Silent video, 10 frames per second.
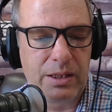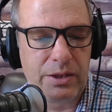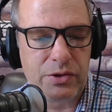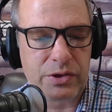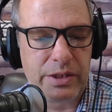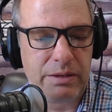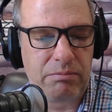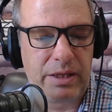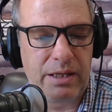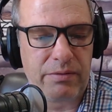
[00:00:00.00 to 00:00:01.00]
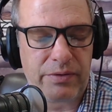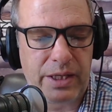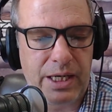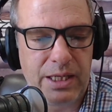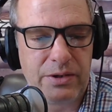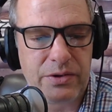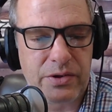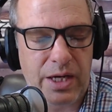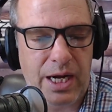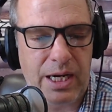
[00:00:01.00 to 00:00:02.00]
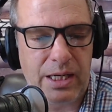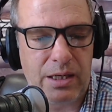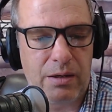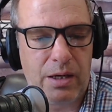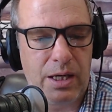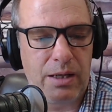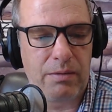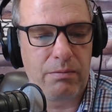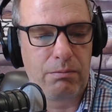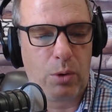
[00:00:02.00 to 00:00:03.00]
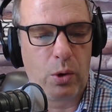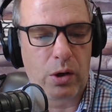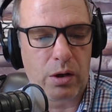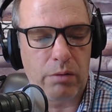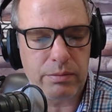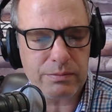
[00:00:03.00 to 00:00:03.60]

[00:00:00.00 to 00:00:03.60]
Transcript: just give the kids a more